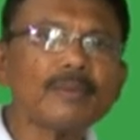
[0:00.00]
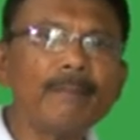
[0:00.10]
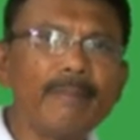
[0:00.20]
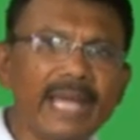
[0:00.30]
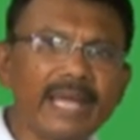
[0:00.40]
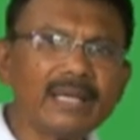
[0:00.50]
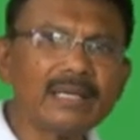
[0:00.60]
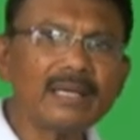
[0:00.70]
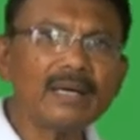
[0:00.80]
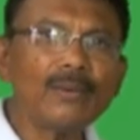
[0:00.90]
make
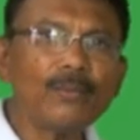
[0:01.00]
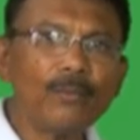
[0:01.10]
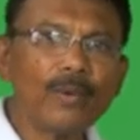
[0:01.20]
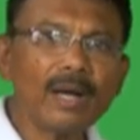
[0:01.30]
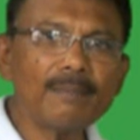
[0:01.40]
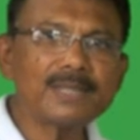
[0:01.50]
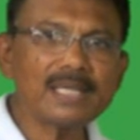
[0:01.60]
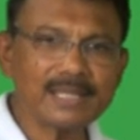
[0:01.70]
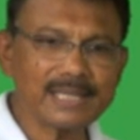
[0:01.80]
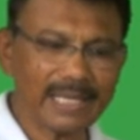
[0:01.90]
verbs
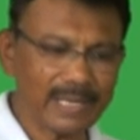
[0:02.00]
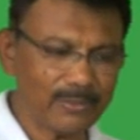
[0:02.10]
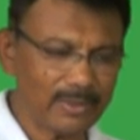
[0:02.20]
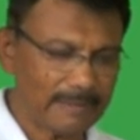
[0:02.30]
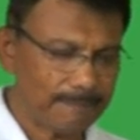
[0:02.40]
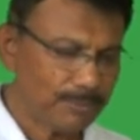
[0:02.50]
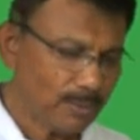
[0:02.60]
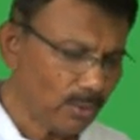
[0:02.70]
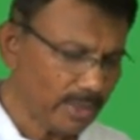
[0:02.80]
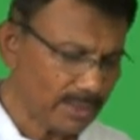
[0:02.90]
singular.
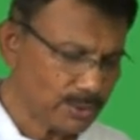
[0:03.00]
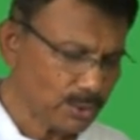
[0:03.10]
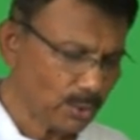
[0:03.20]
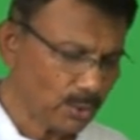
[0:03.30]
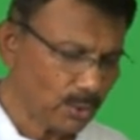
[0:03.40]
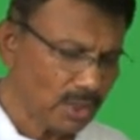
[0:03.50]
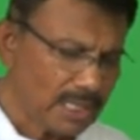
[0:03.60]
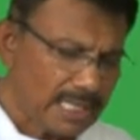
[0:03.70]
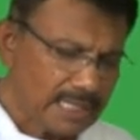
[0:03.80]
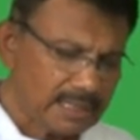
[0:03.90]
Okay, so
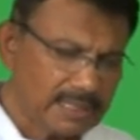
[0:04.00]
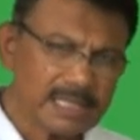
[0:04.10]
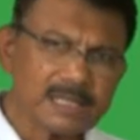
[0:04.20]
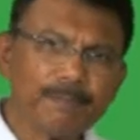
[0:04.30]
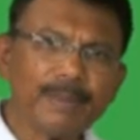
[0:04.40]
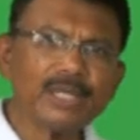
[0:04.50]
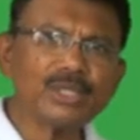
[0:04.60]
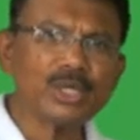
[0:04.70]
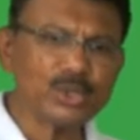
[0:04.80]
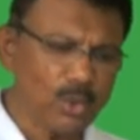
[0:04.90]
this
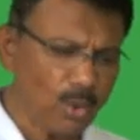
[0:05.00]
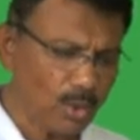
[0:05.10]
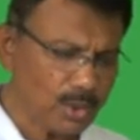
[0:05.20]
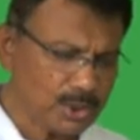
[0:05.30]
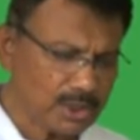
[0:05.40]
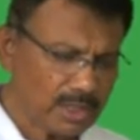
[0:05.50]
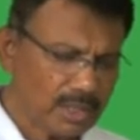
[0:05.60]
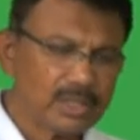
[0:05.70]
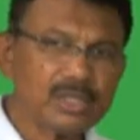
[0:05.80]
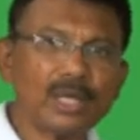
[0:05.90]
picture shows
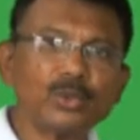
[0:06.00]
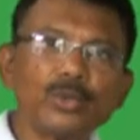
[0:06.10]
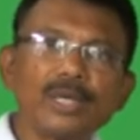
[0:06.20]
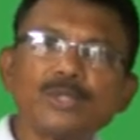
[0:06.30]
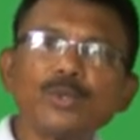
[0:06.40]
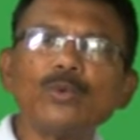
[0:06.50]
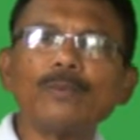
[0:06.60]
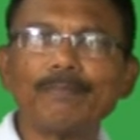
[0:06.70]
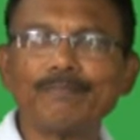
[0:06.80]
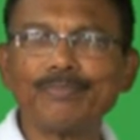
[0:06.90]
Chatura's
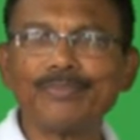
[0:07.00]
room.